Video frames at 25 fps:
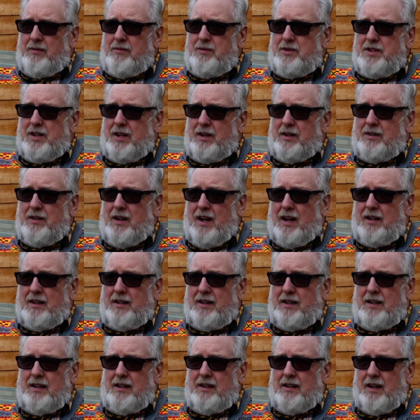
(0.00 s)
So I
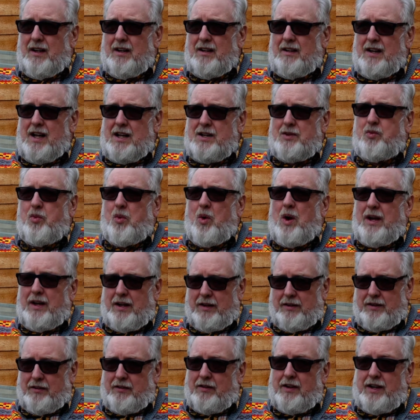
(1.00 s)
think that's one
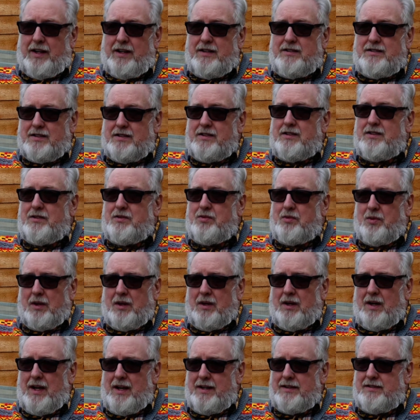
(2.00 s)
of the reasons
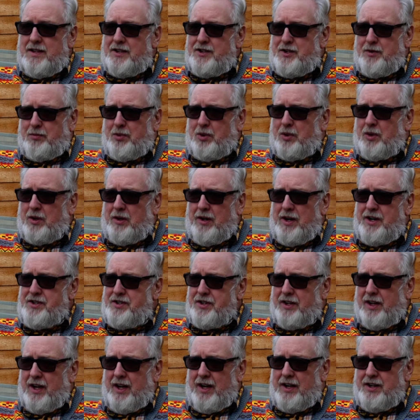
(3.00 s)
why I had such a poor
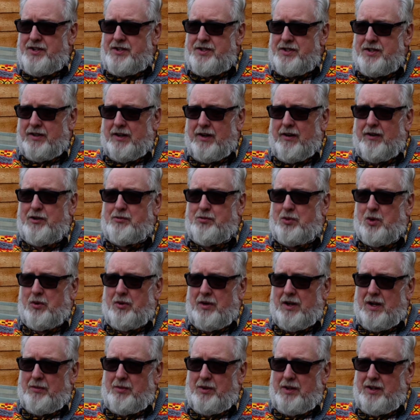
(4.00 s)
education. I was
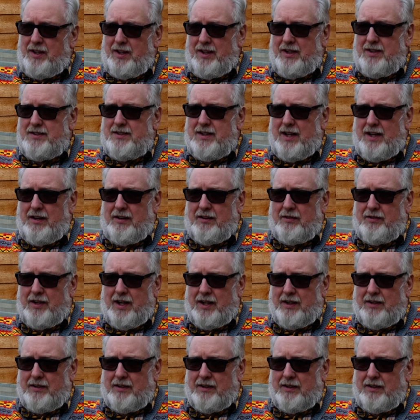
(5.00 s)
brought up in the East End of
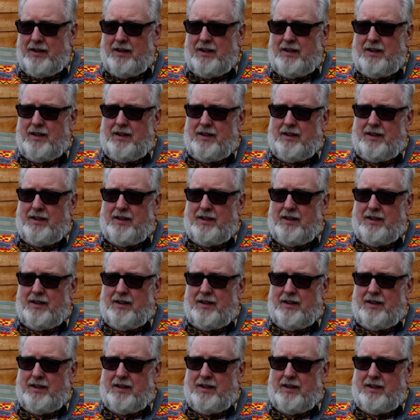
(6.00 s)
London.